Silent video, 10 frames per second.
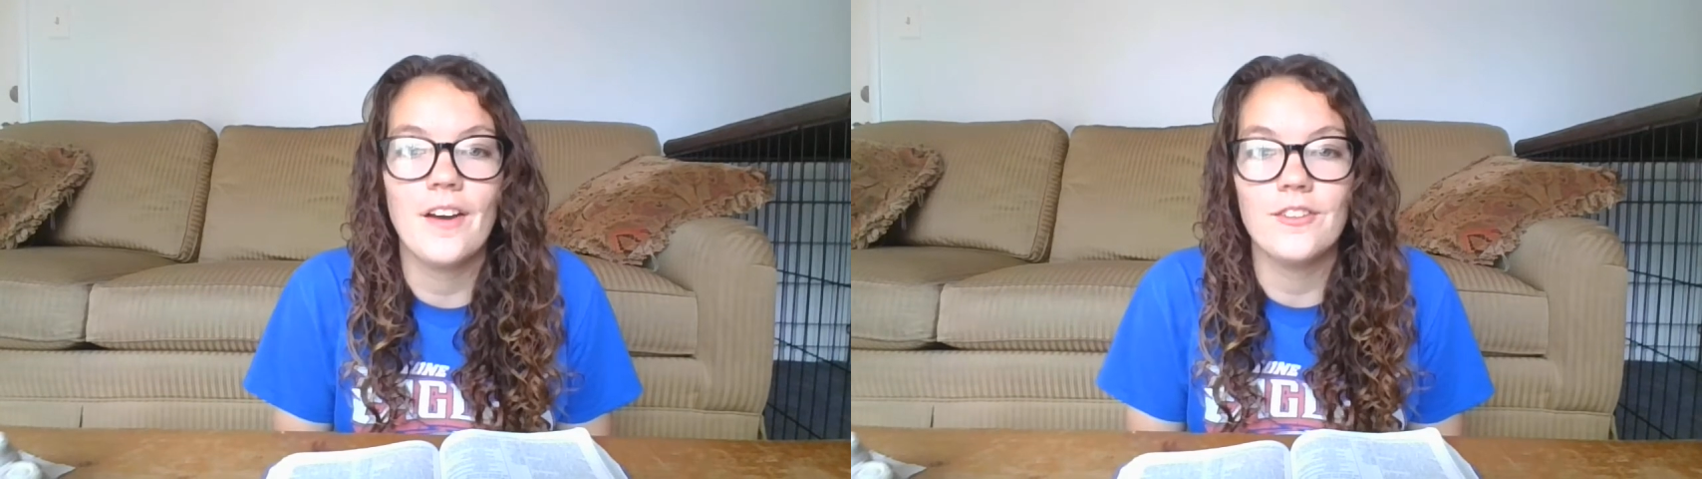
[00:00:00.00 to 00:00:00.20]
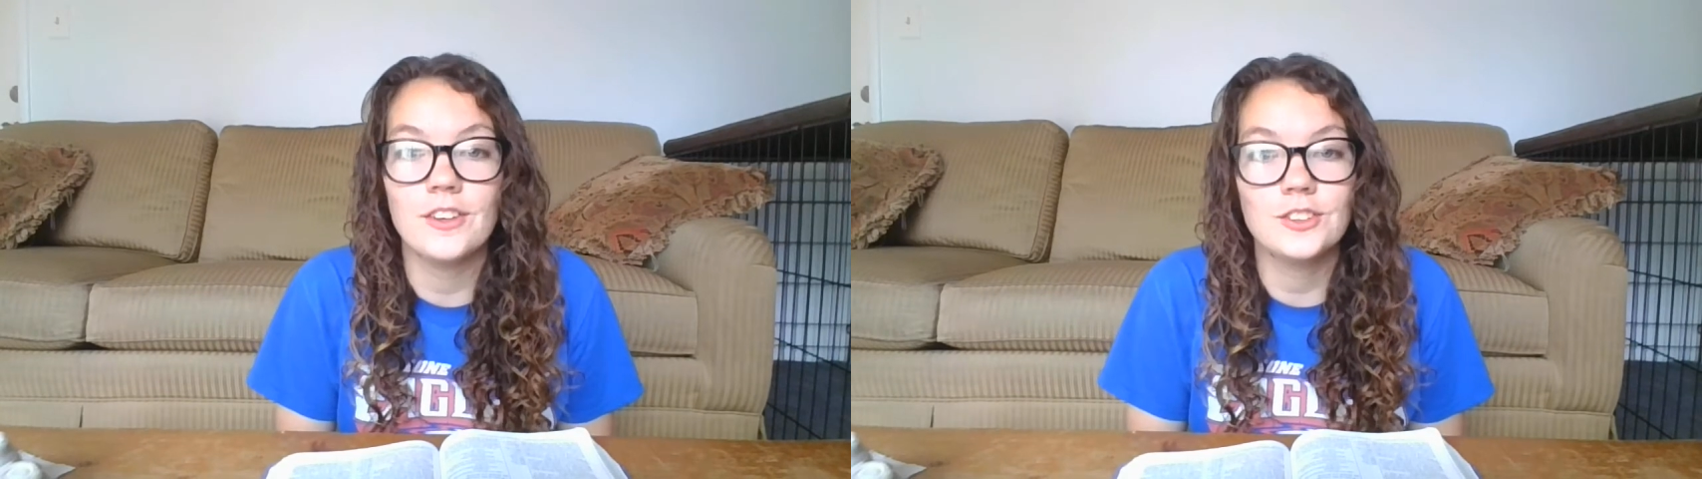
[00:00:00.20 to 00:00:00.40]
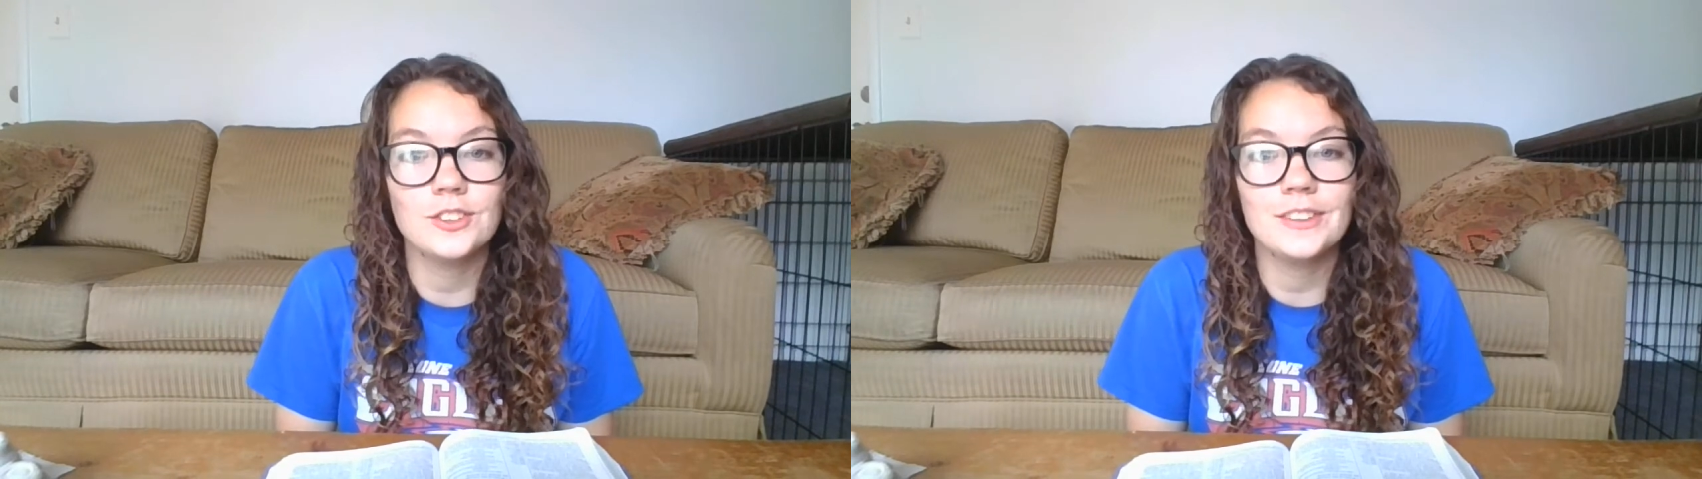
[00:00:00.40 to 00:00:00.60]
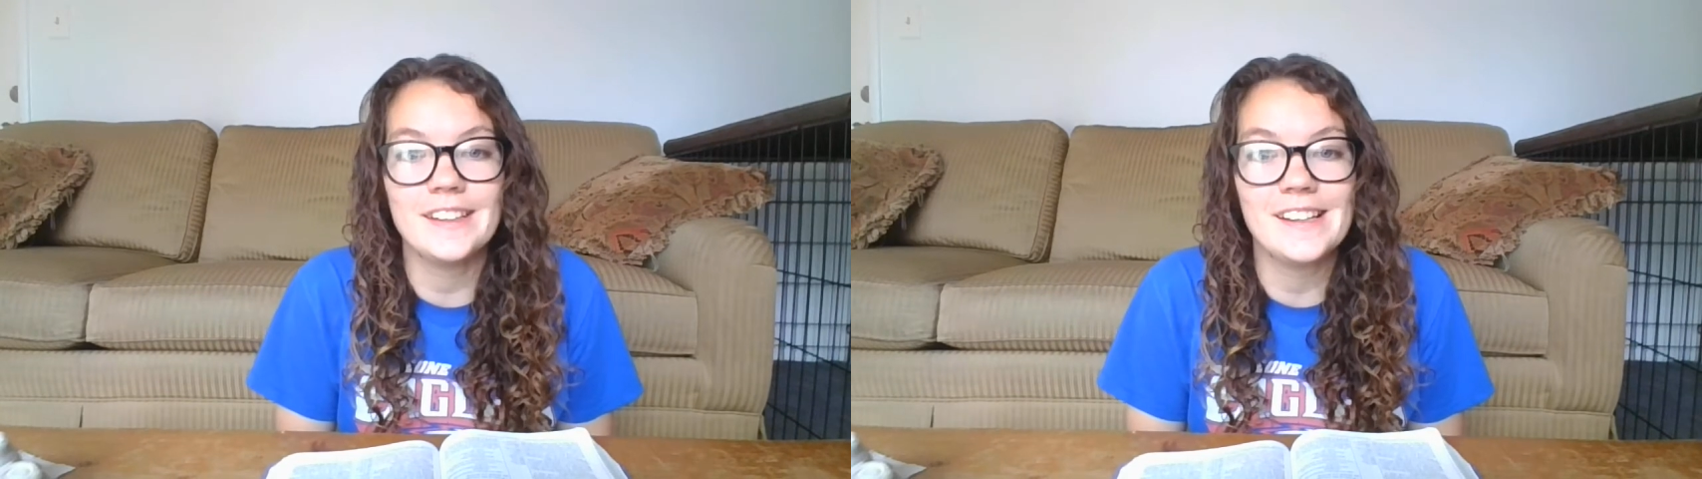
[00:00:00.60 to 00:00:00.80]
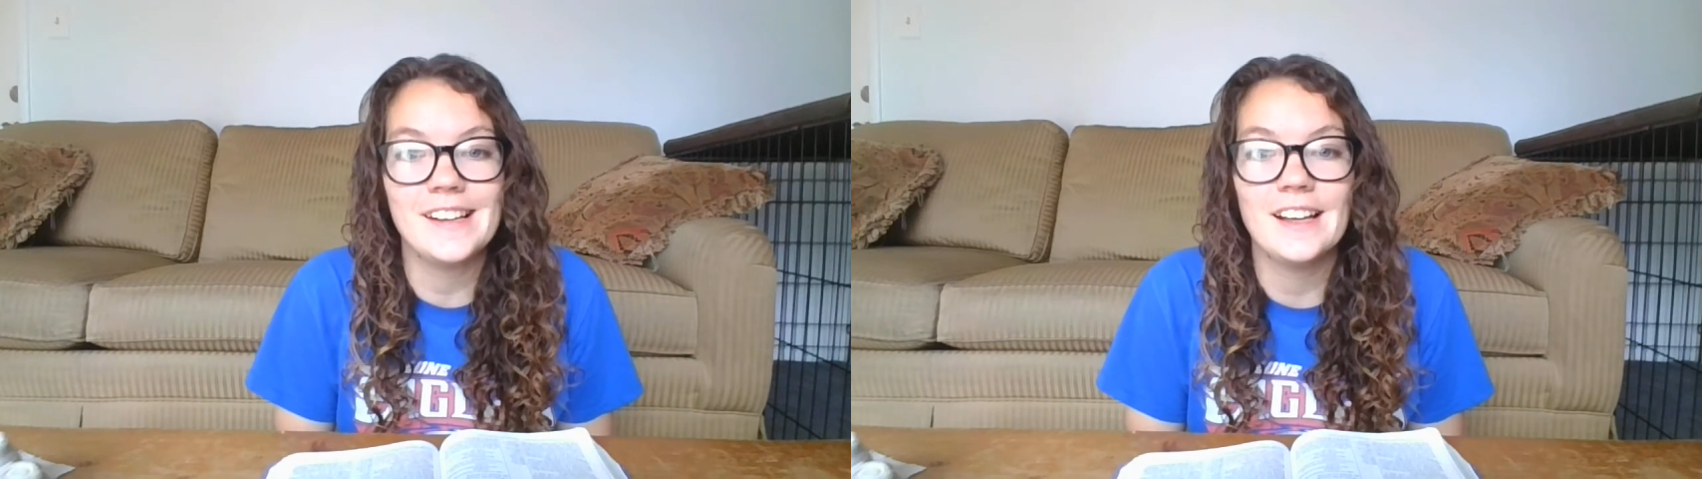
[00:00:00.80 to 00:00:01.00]

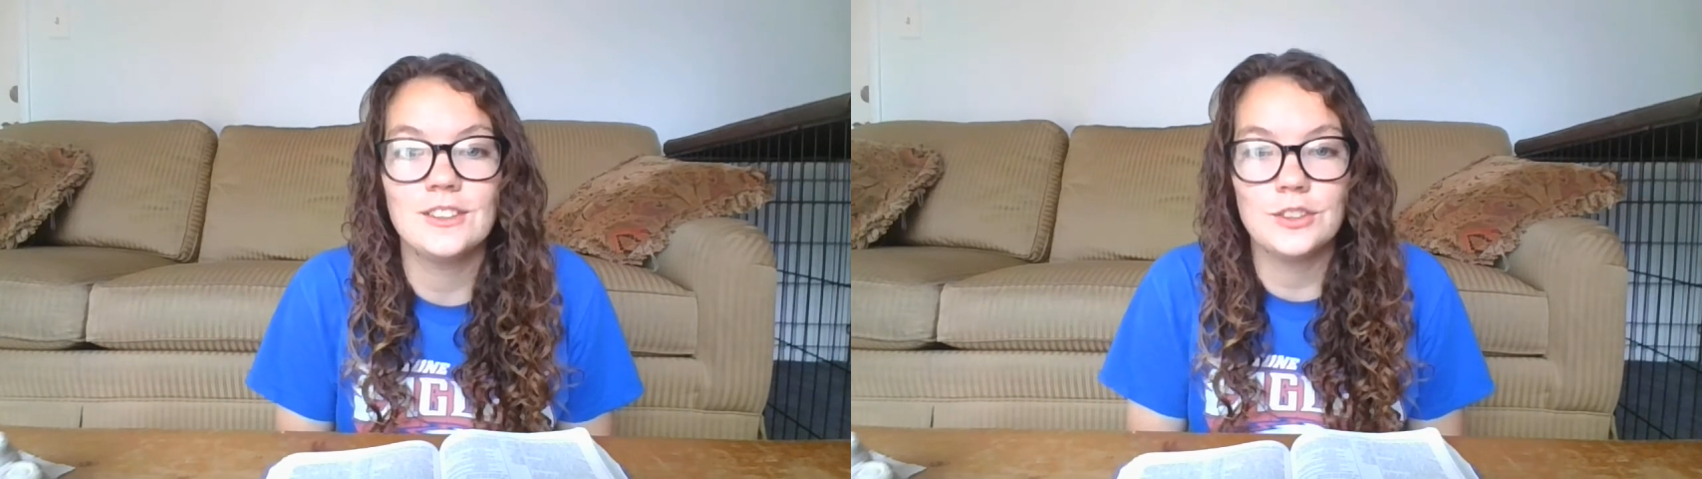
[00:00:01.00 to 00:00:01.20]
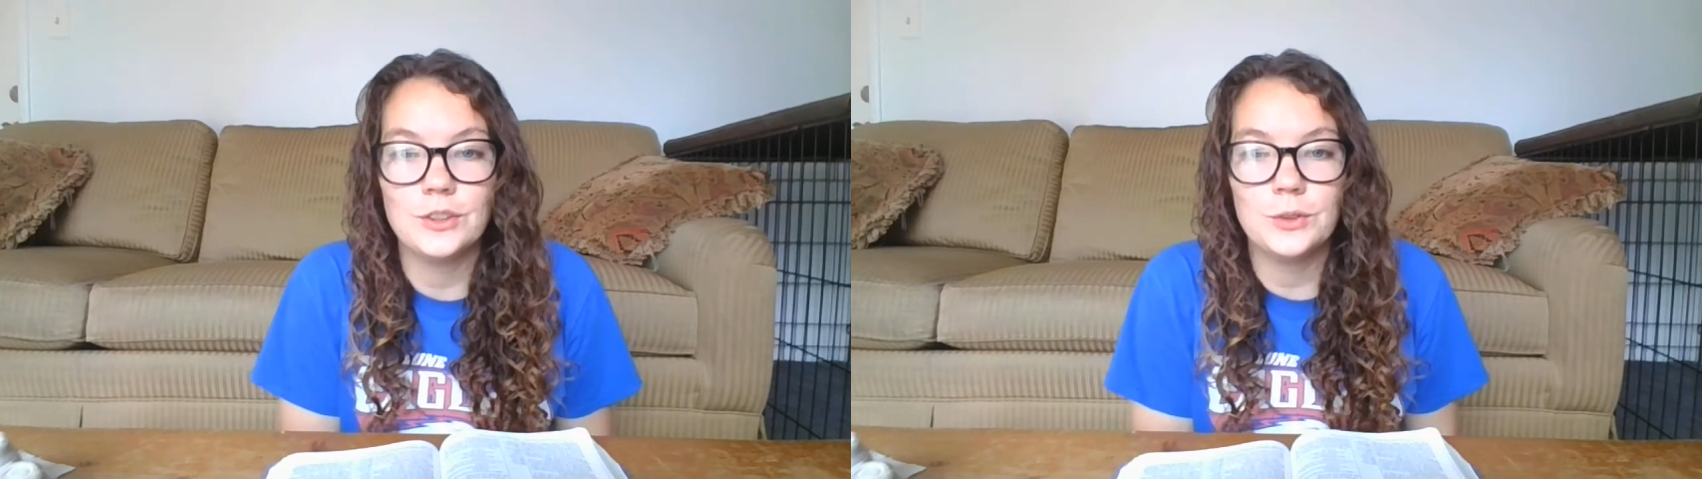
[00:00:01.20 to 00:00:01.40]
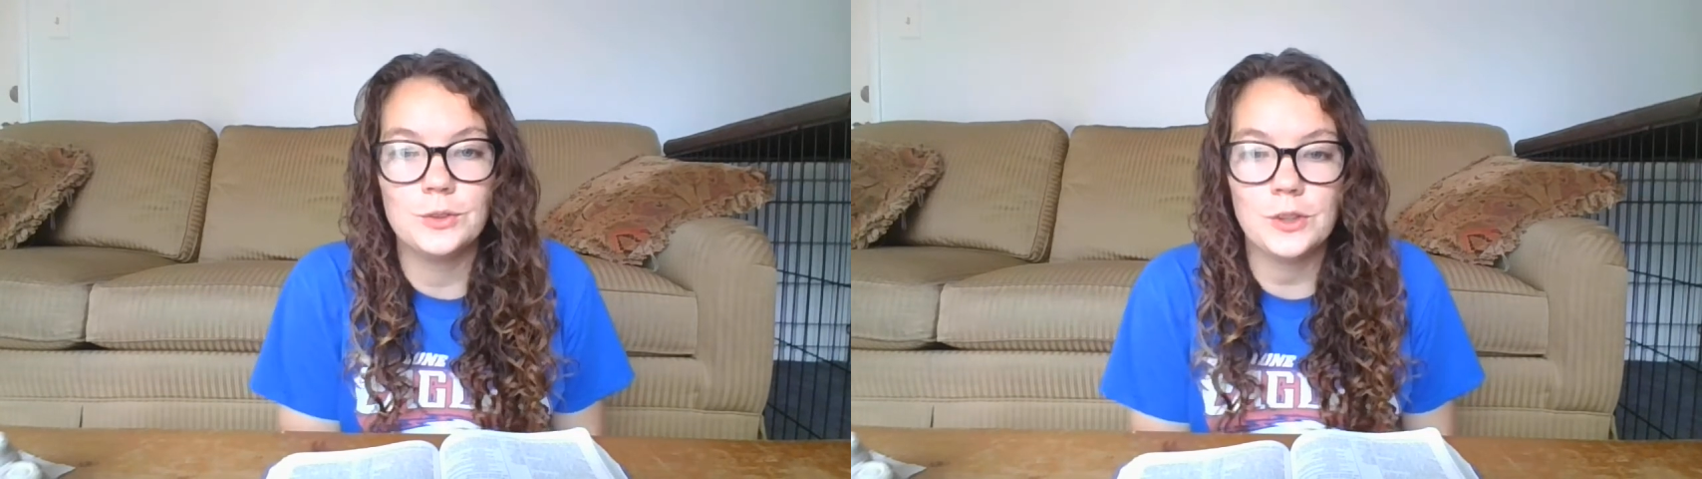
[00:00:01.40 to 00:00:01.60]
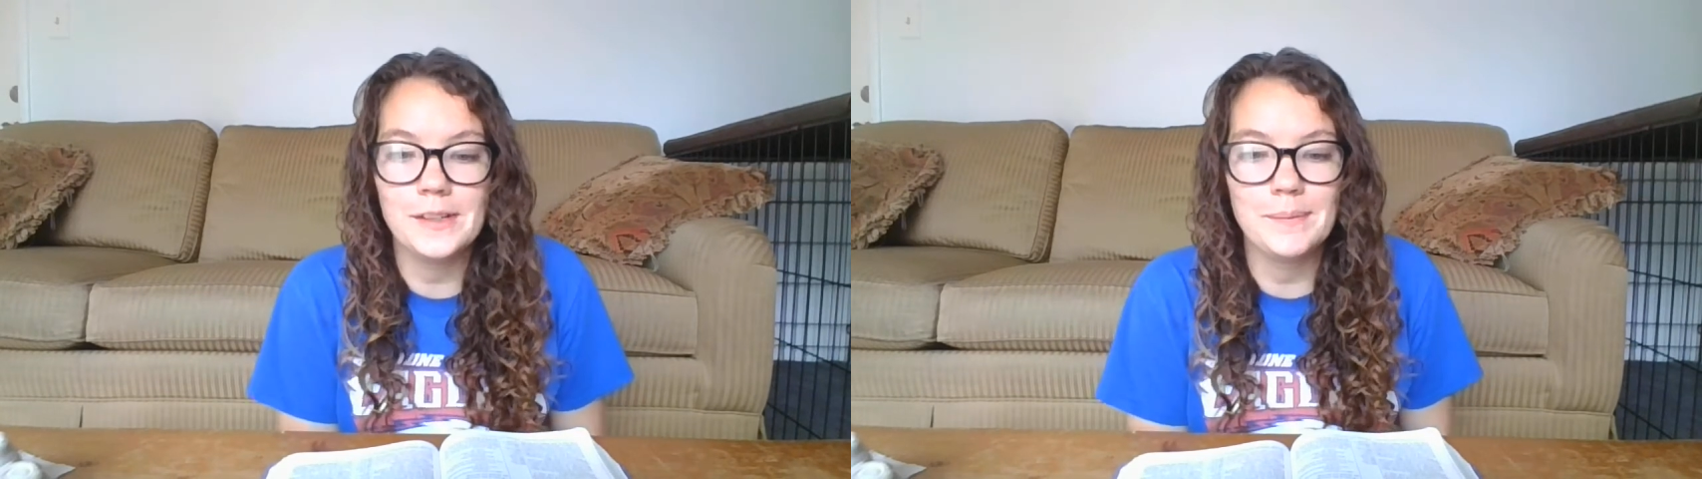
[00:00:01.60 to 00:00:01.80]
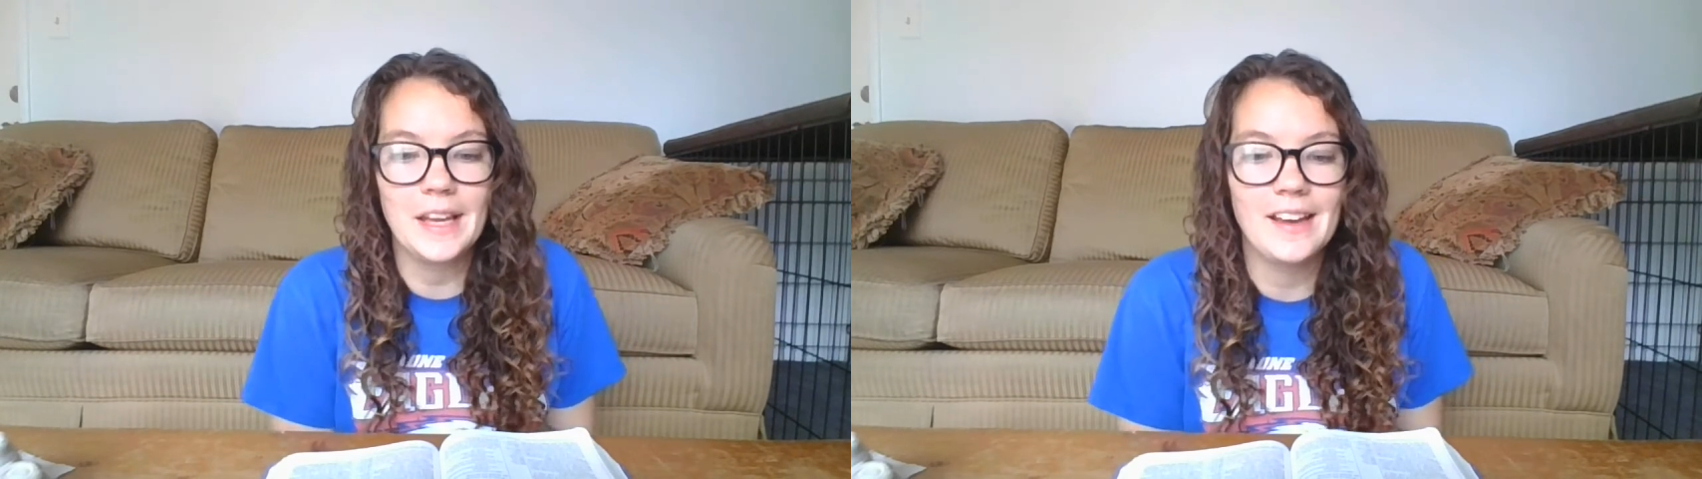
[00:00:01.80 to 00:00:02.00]
virtually to
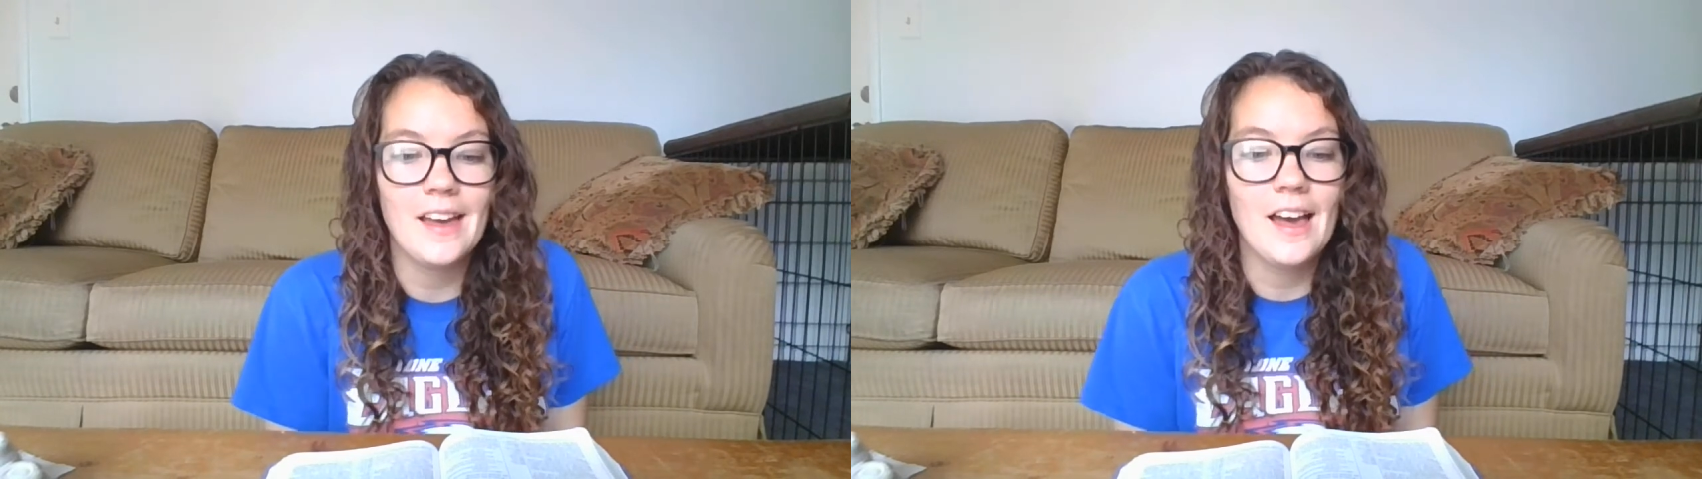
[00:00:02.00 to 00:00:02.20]
join me.